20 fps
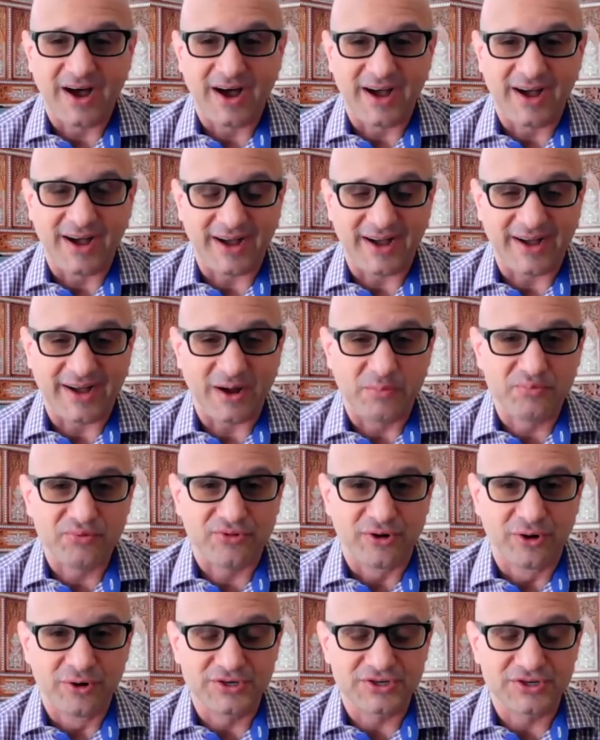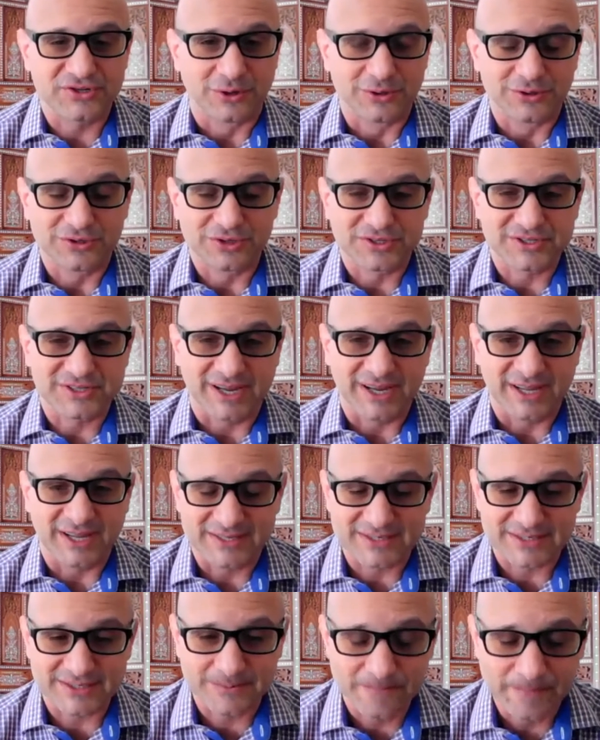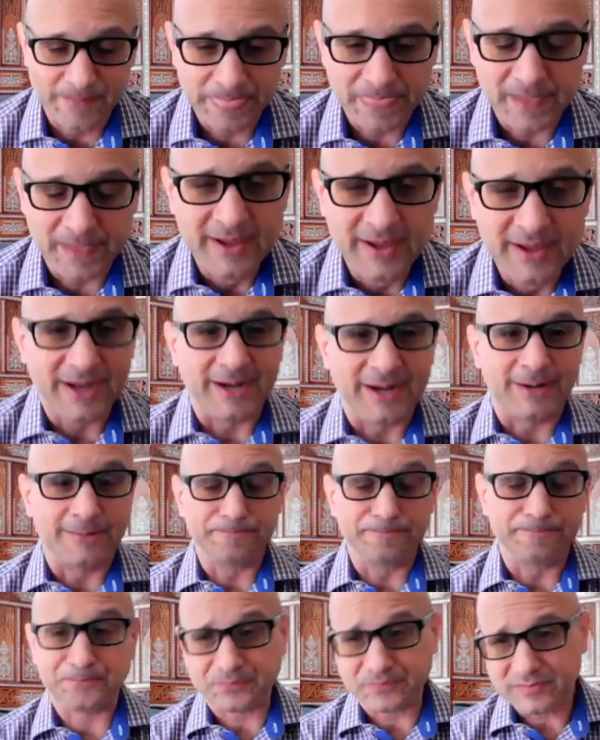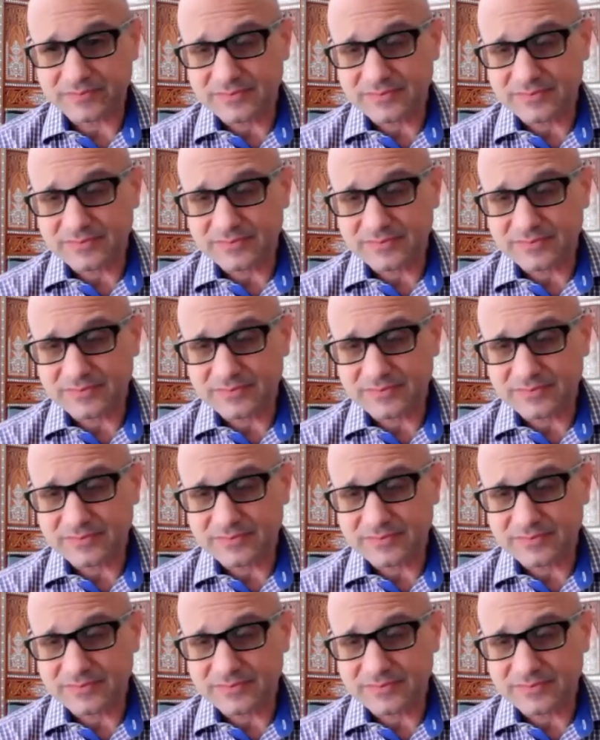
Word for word: uh, uh, approach social science. Um,